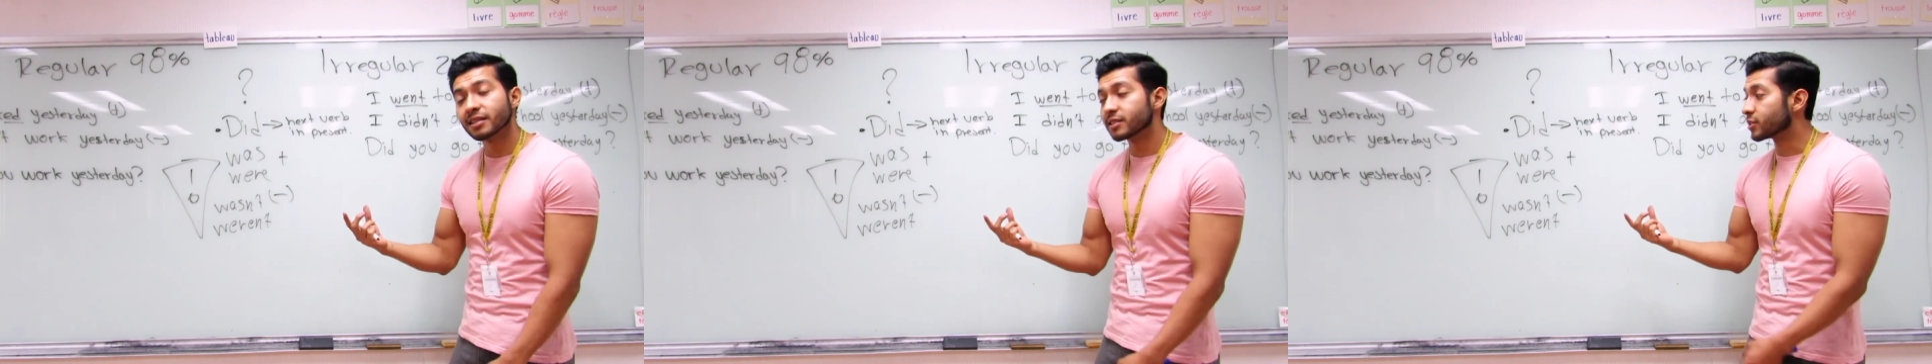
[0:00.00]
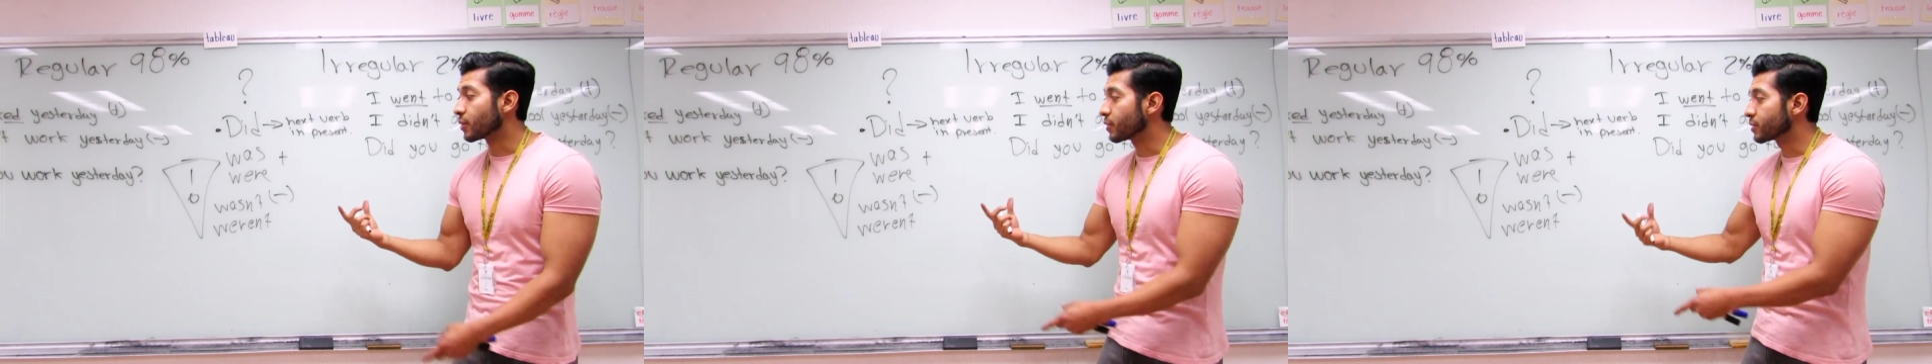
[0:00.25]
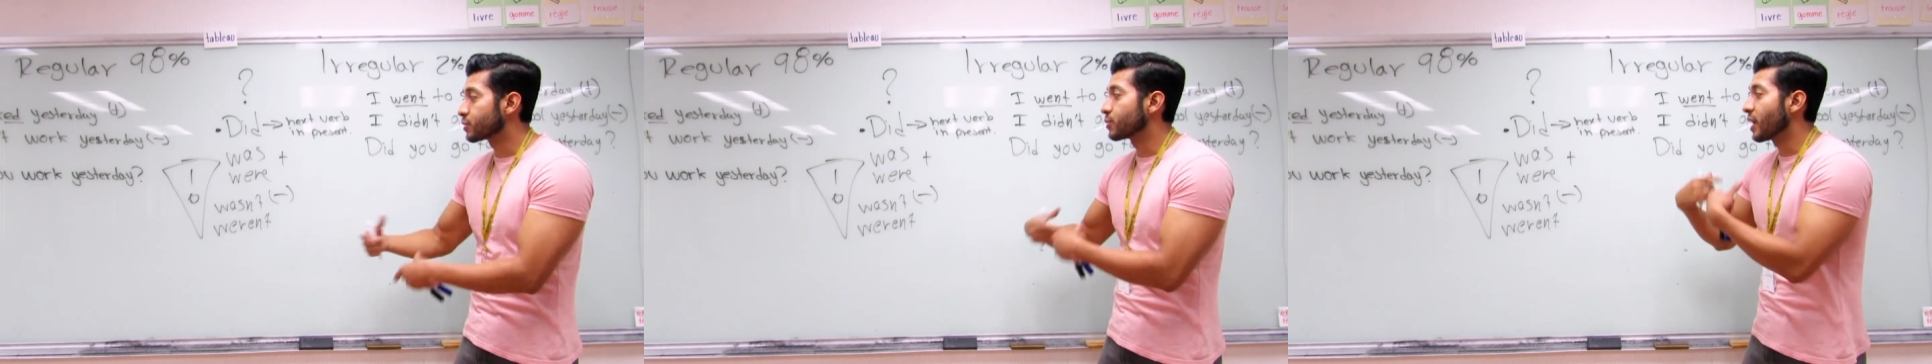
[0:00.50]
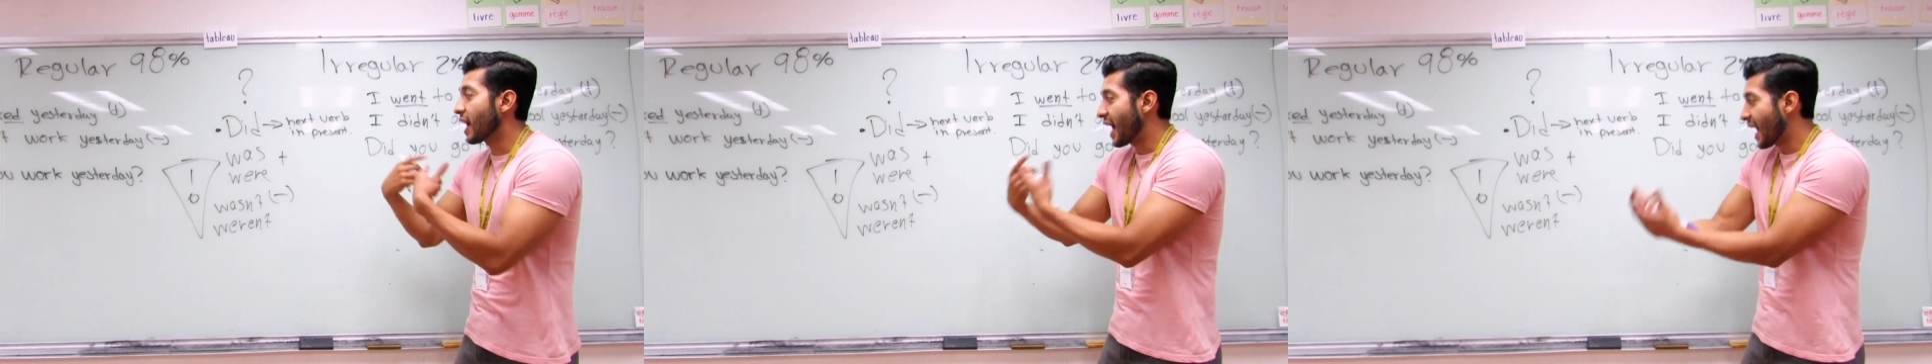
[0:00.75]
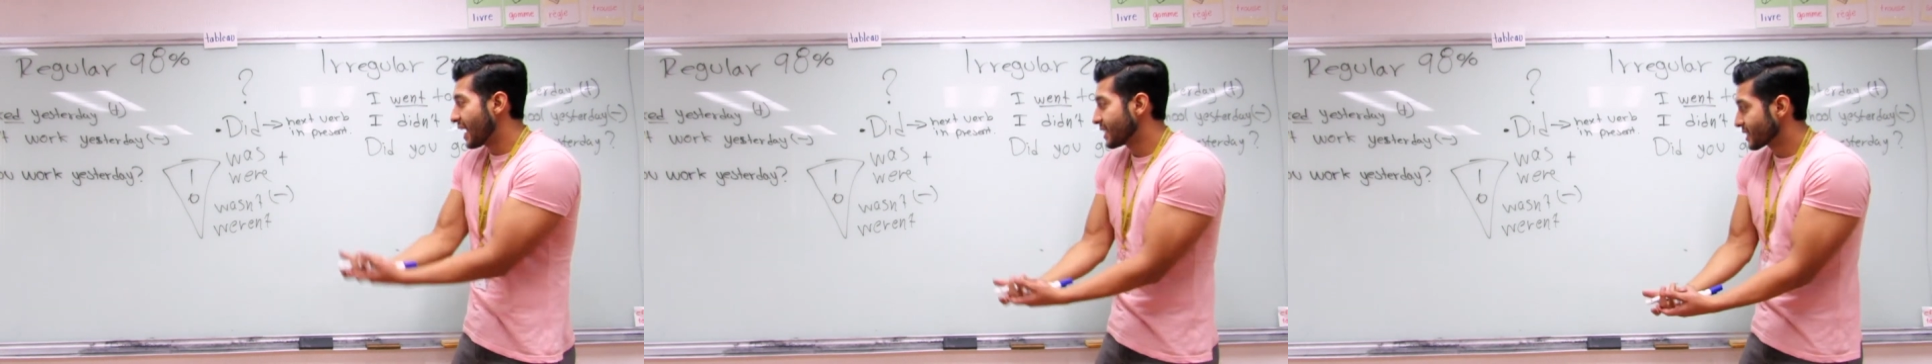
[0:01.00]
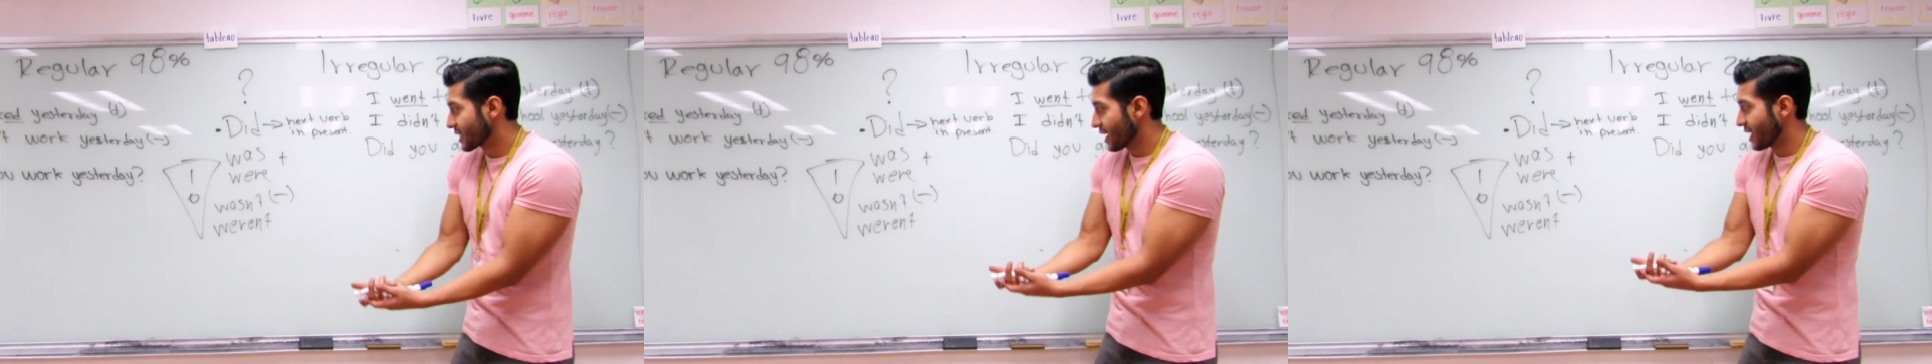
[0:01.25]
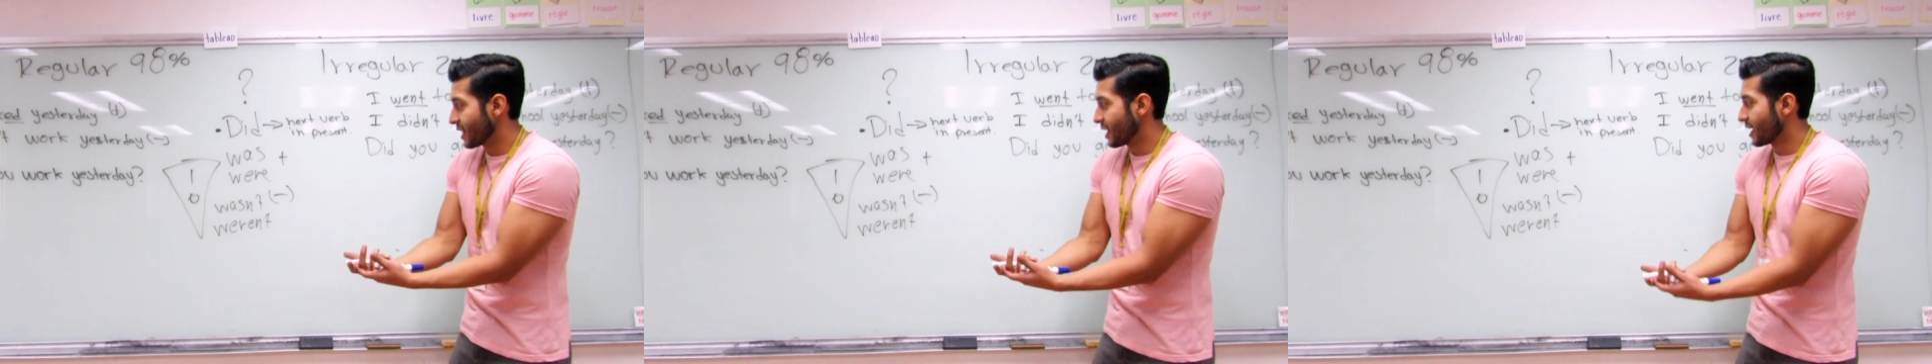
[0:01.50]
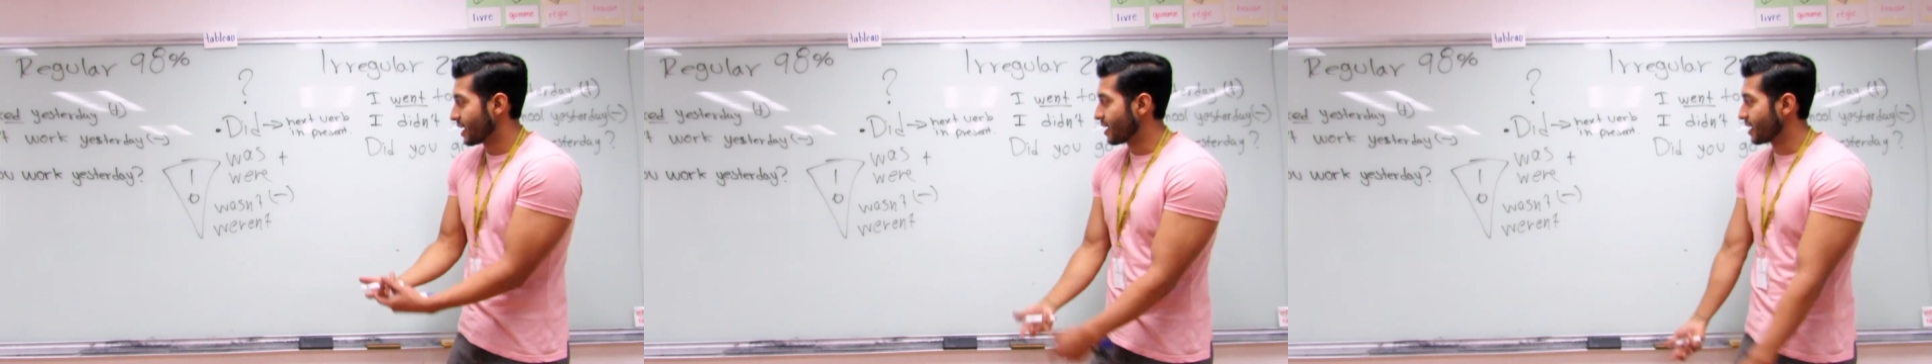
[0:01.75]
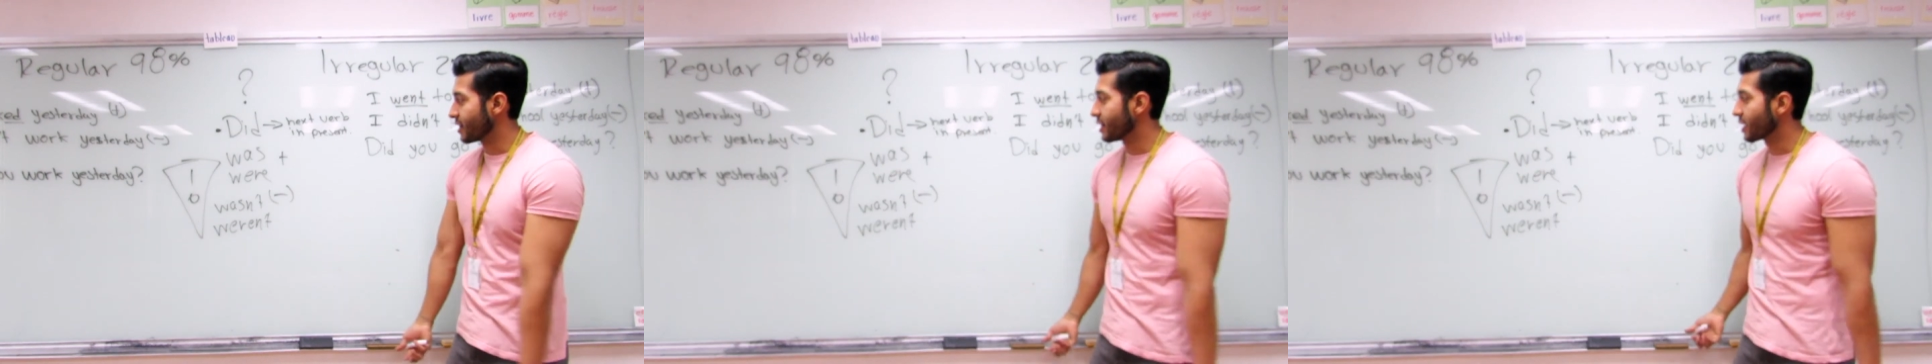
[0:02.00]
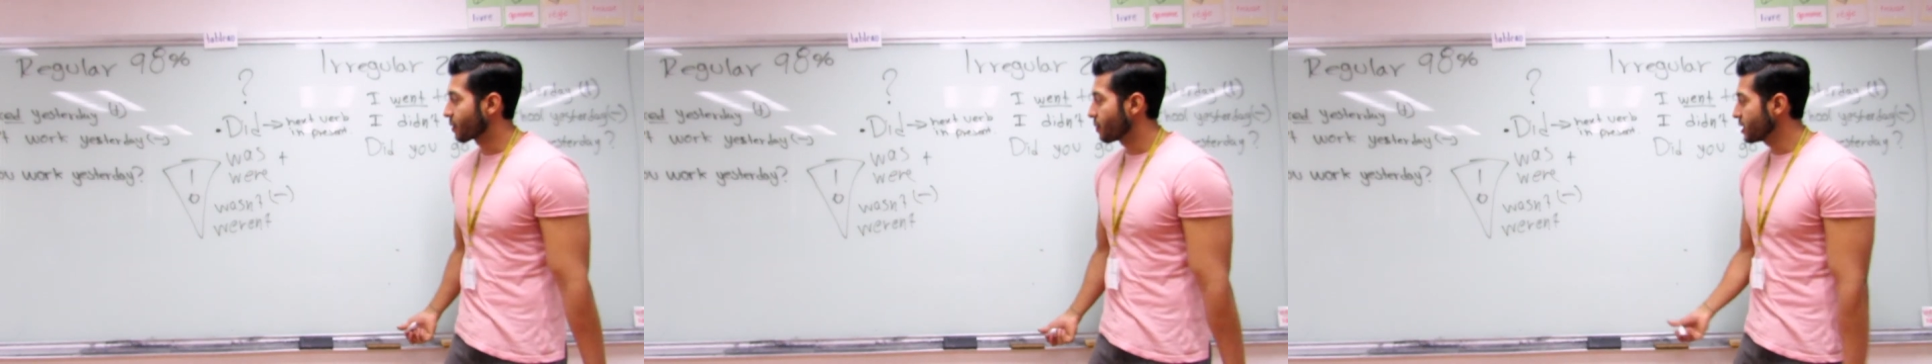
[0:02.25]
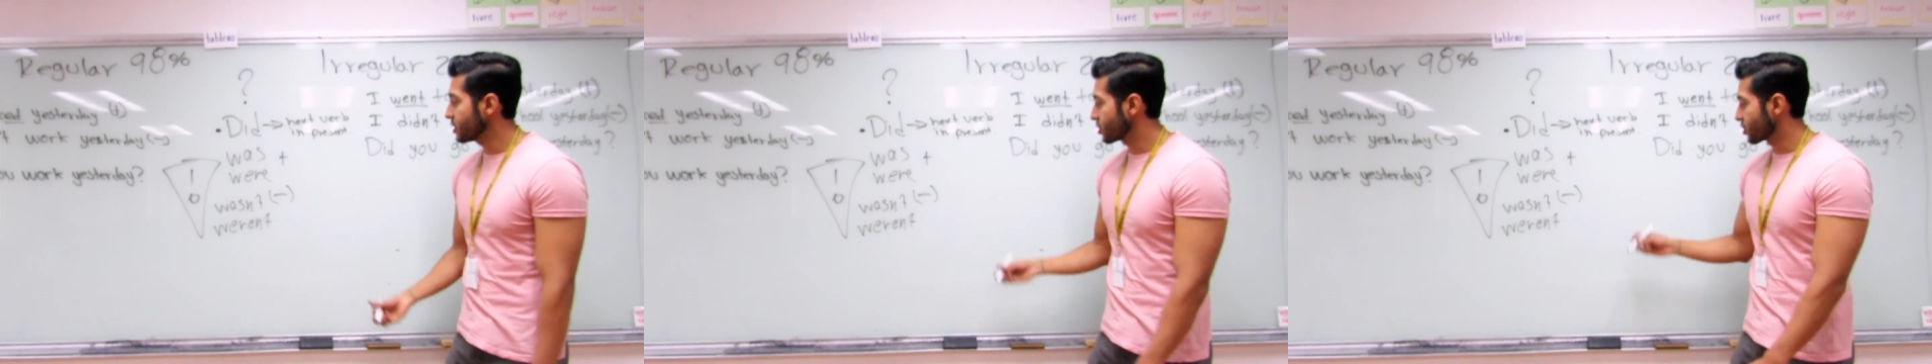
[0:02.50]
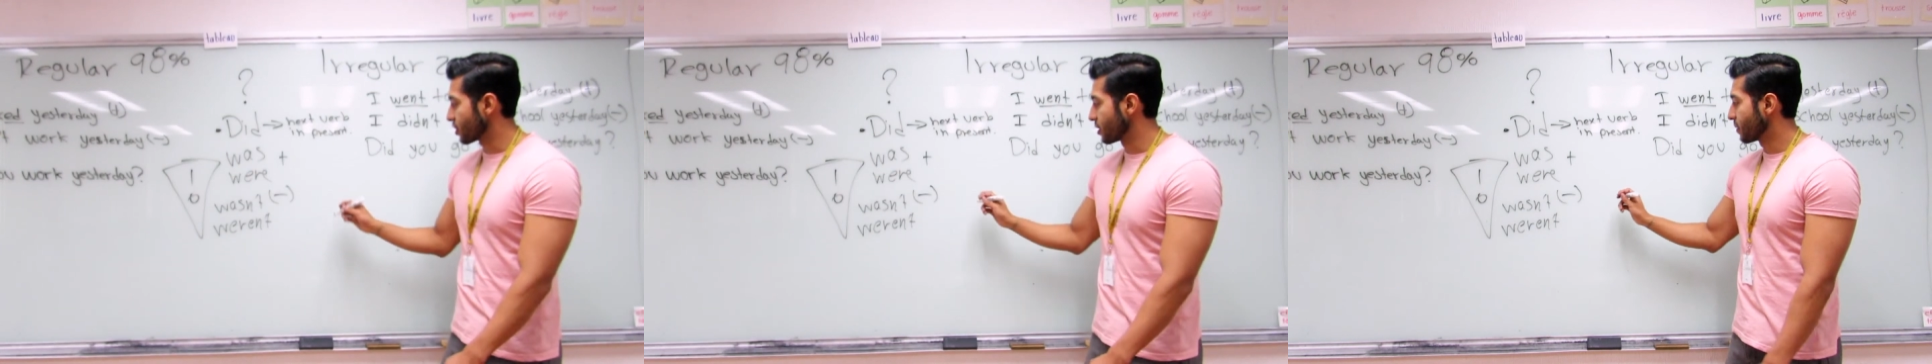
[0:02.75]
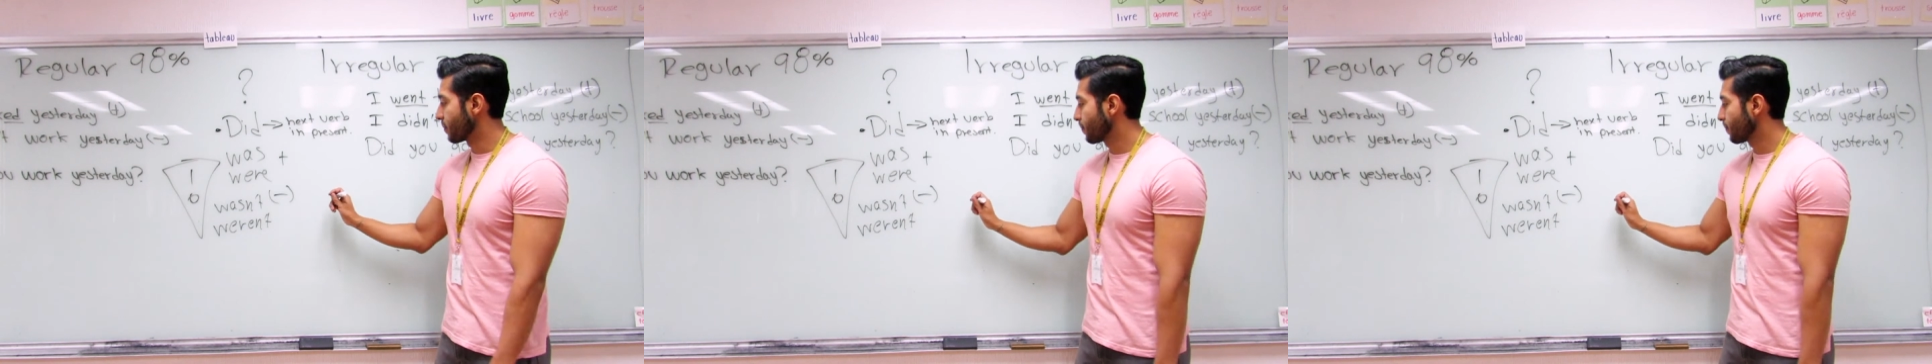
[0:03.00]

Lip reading: so to ask the question,